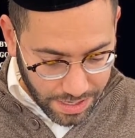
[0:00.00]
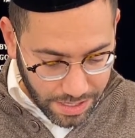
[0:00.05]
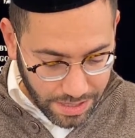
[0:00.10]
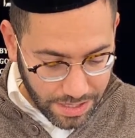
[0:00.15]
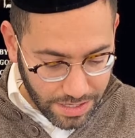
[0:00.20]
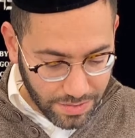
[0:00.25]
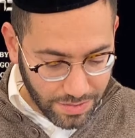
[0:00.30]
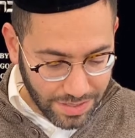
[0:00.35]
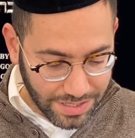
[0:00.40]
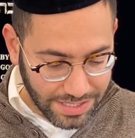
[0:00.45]

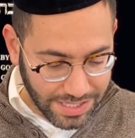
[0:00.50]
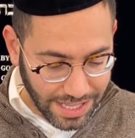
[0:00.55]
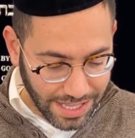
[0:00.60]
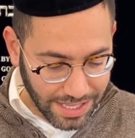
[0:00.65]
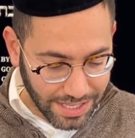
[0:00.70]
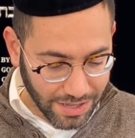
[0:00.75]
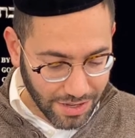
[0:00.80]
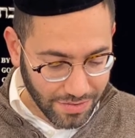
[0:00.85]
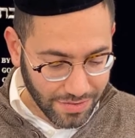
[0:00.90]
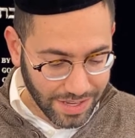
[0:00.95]
This is what he's
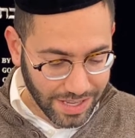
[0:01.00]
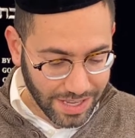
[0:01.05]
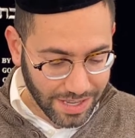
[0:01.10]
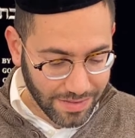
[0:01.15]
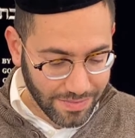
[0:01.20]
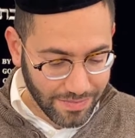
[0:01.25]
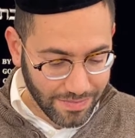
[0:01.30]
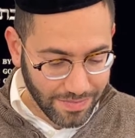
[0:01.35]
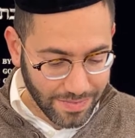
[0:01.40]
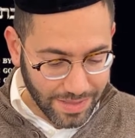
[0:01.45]
telling you over here.
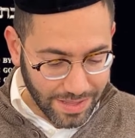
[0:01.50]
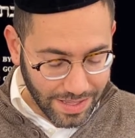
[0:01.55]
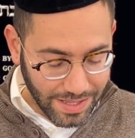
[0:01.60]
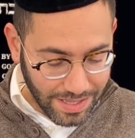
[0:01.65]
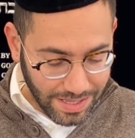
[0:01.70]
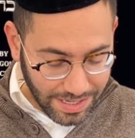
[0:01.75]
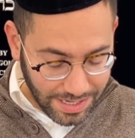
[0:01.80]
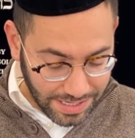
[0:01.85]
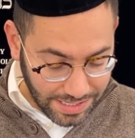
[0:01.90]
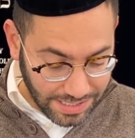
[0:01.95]

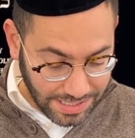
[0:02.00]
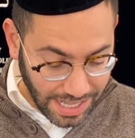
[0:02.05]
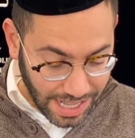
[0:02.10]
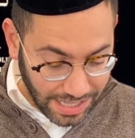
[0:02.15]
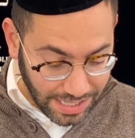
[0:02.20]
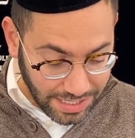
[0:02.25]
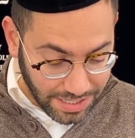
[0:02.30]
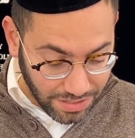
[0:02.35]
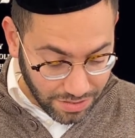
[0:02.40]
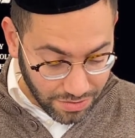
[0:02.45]
He's
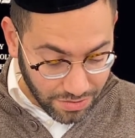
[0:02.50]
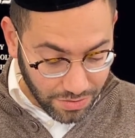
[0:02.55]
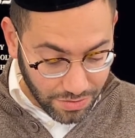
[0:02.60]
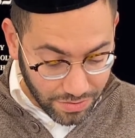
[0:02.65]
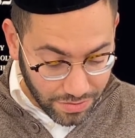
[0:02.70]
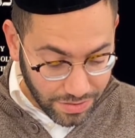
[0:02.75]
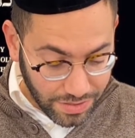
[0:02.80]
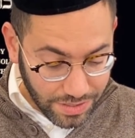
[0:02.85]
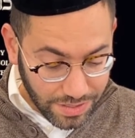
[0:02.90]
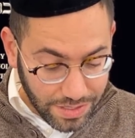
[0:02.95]
telling
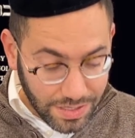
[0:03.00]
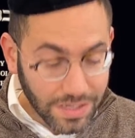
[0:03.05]
you